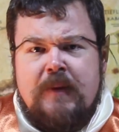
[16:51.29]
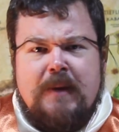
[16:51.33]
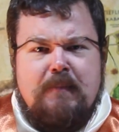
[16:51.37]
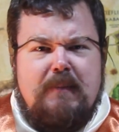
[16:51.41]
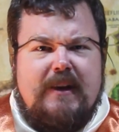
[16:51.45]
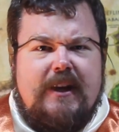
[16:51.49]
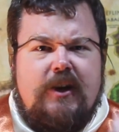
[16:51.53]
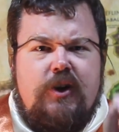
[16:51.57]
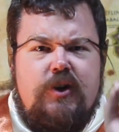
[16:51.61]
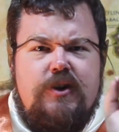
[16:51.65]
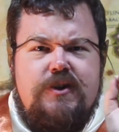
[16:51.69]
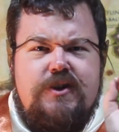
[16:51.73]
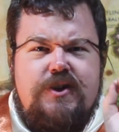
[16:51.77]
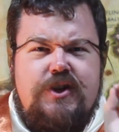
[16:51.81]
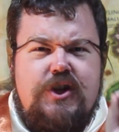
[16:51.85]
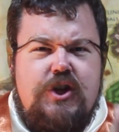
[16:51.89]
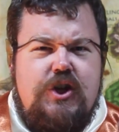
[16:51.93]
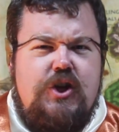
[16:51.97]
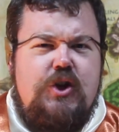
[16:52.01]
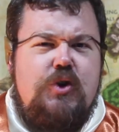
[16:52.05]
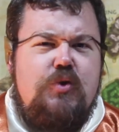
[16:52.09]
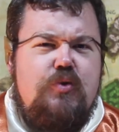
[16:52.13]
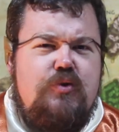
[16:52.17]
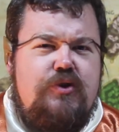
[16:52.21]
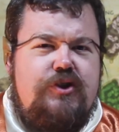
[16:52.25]
because
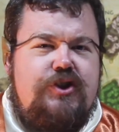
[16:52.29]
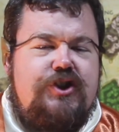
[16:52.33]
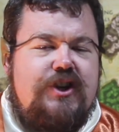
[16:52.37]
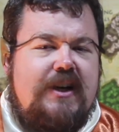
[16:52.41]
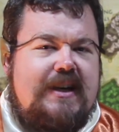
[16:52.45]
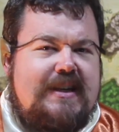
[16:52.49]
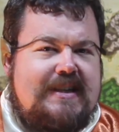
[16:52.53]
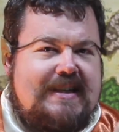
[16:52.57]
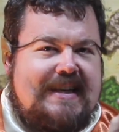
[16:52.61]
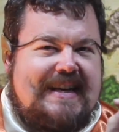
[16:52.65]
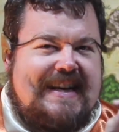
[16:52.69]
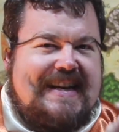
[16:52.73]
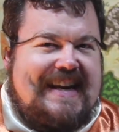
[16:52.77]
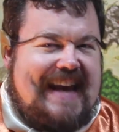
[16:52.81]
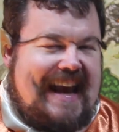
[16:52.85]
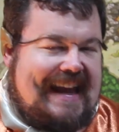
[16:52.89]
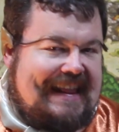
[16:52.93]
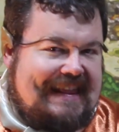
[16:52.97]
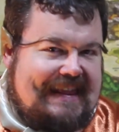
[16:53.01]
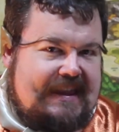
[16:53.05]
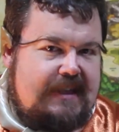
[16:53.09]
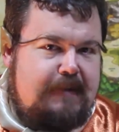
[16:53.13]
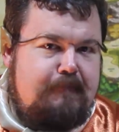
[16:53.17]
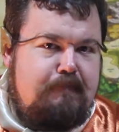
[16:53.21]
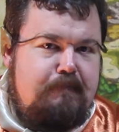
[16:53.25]
you just
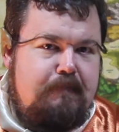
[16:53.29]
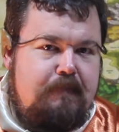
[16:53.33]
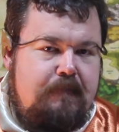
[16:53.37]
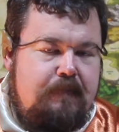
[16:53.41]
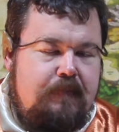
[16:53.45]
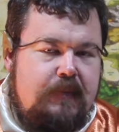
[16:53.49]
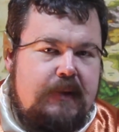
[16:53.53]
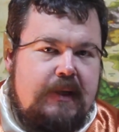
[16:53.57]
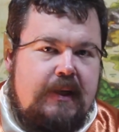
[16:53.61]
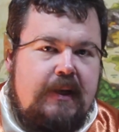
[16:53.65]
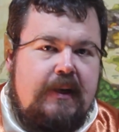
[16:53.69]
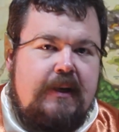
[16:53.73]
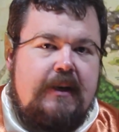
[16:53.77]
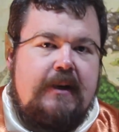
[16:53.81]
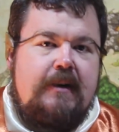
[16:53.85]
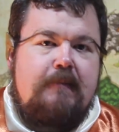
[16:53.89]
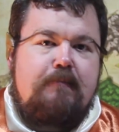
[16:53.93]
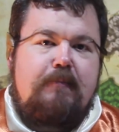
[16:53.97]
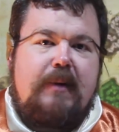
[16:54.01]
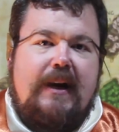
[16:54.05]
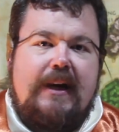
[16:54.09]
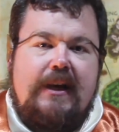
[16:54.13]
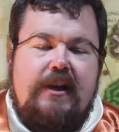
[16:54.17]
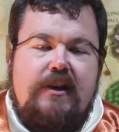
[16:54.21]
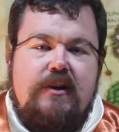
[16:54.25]
get them
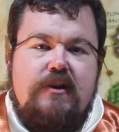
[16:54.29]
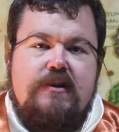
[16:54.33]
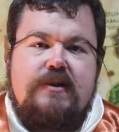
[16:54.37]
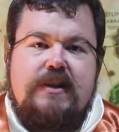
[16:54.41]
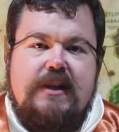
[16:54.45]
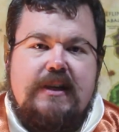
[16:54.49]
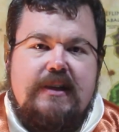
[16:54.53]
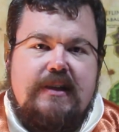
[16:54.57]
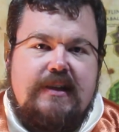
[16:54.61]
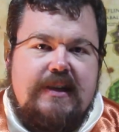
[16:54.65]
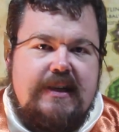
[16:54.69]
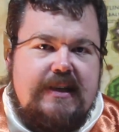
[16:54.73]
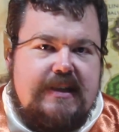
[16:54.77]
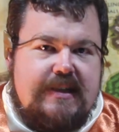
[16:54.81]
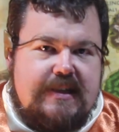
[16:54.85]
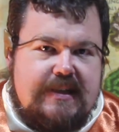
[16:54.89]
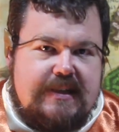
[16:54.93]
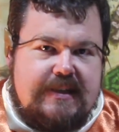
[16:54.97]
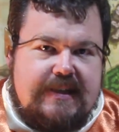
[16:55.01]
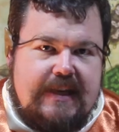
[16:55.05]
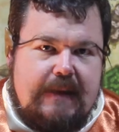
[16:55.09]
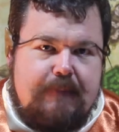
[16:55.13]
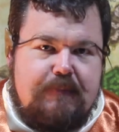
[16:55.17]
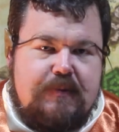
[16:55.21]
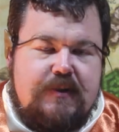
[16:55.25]
by using these
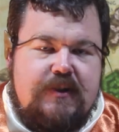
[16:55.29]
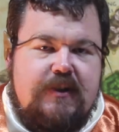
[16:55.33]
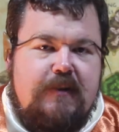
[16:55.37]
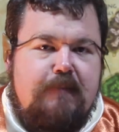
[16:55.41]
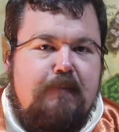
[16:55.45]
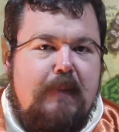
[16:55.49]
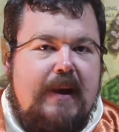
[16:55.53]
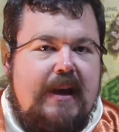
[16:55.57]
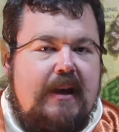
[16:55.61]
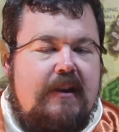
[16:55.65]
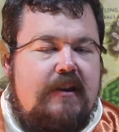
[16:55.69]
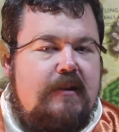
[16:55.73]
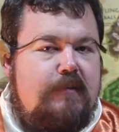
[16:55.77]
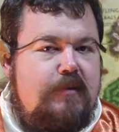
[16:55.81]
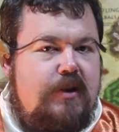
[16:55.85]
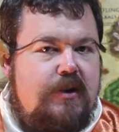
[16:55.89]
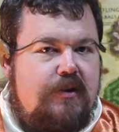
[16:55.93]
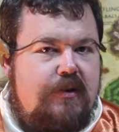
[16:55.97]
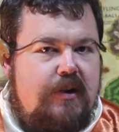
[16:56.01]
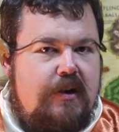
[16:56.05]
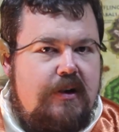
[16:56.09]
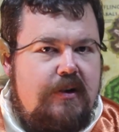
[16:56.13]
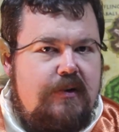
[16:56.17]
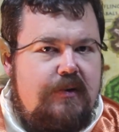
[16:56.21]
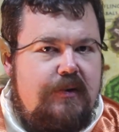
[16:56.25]
steps to make them
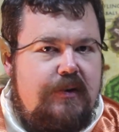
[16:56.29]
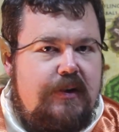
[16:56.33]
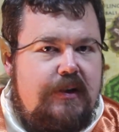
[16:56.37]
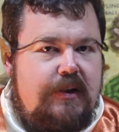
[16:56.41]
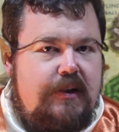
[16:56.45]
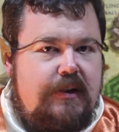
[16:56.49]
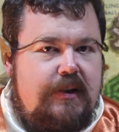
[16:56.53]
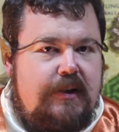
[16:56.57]
your own,